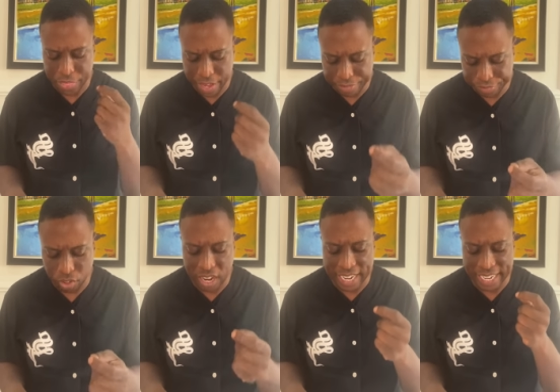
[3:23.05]

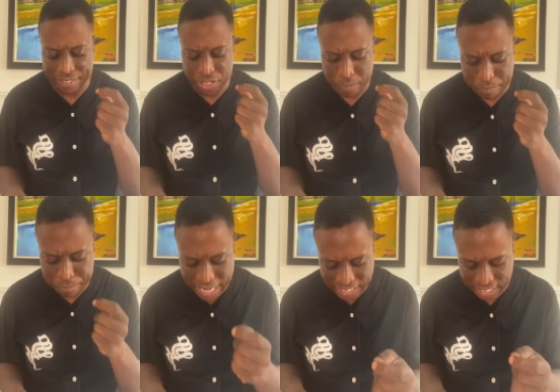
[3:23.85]
Therefore, I have the
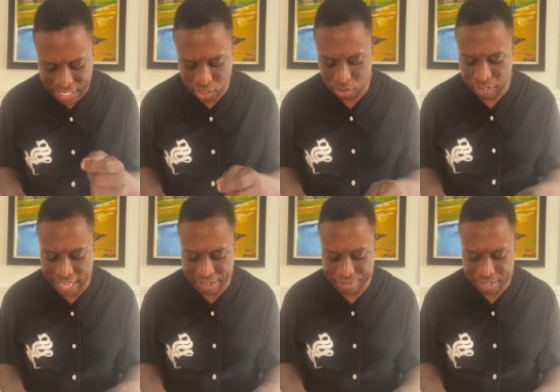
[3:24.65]
best things of
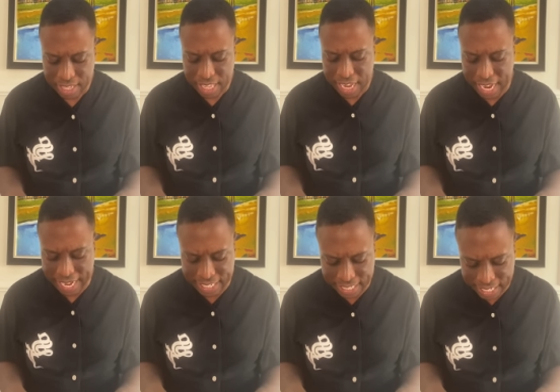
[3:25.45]
life.
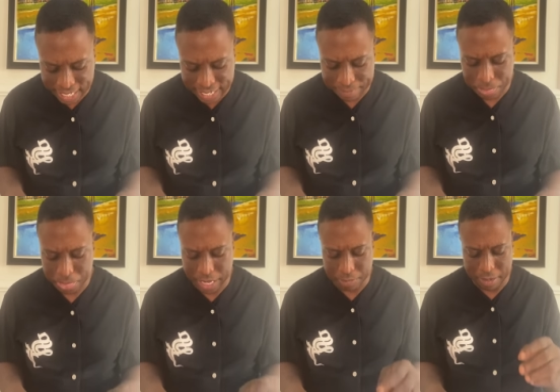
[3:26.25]
I declare
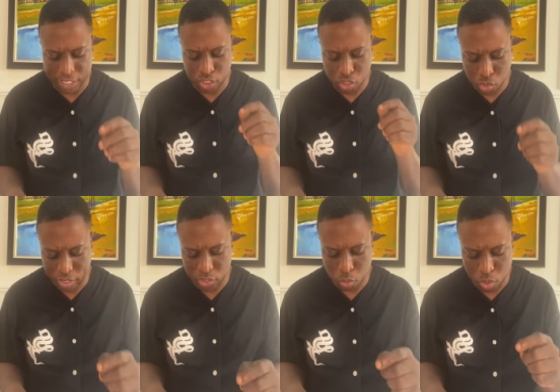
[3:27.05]
that my
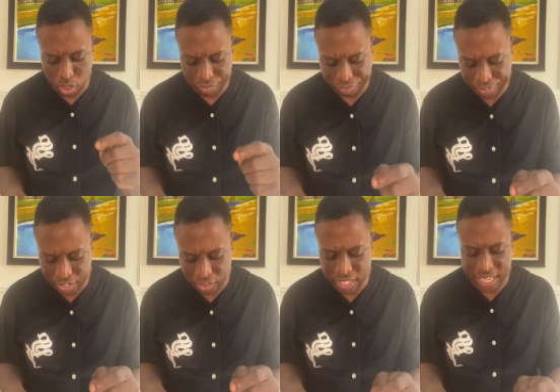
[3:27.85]
strength will not
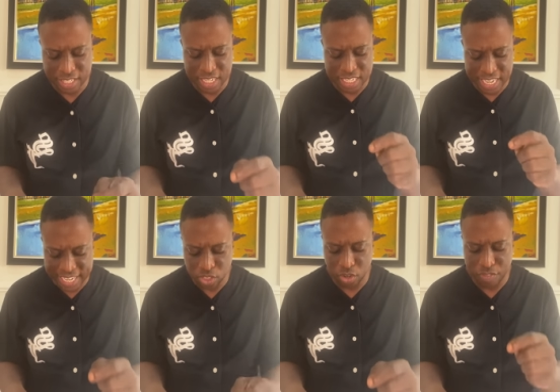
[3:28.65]
fail in the
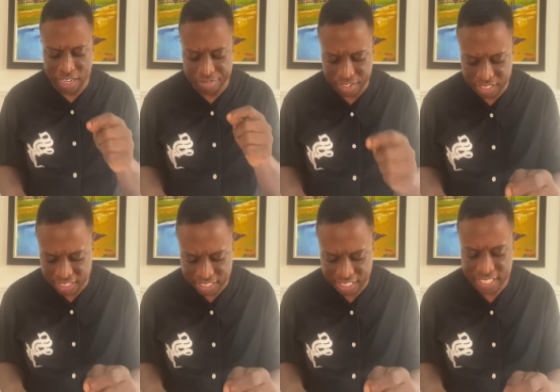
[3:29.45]
days of
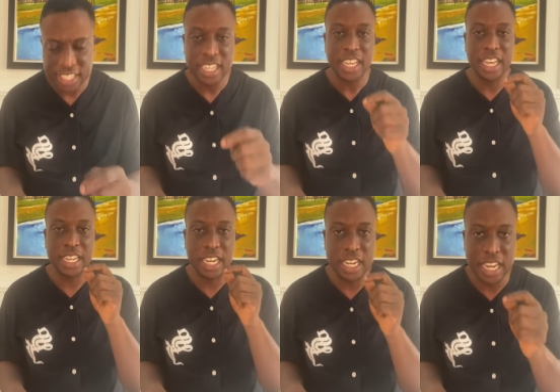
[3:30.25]
adversity.
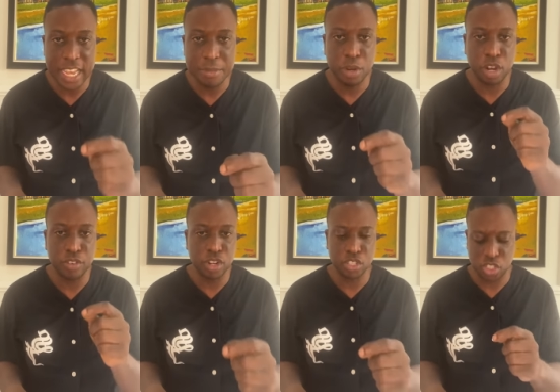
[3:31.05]
In the name
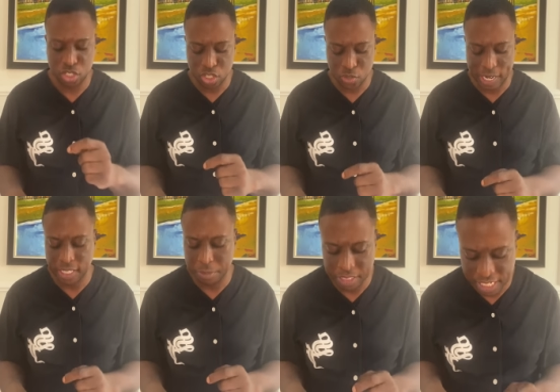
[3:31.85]
of the Lord Jesus
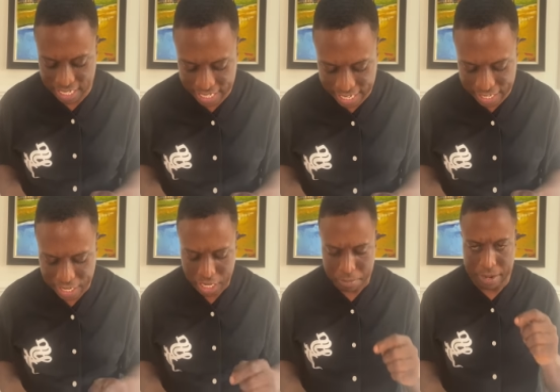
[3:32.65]
Christ. Let me say that
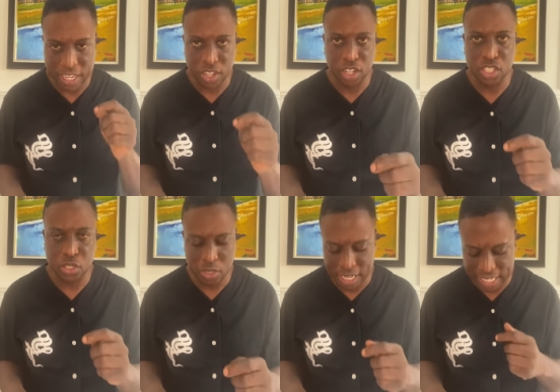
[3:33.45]
again. My God
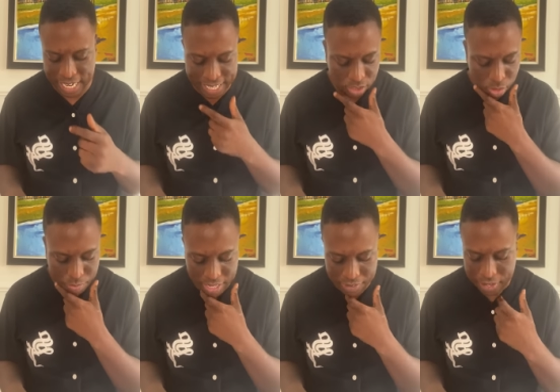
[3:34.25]
is good and kind to
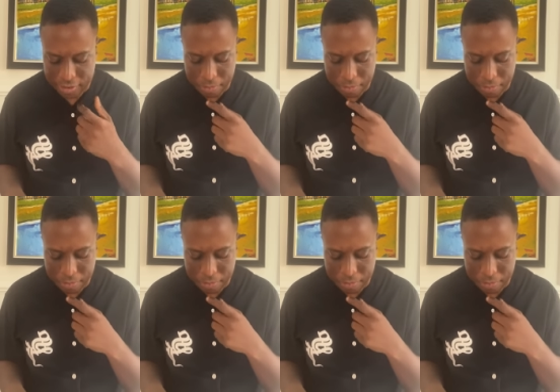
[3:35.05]
me.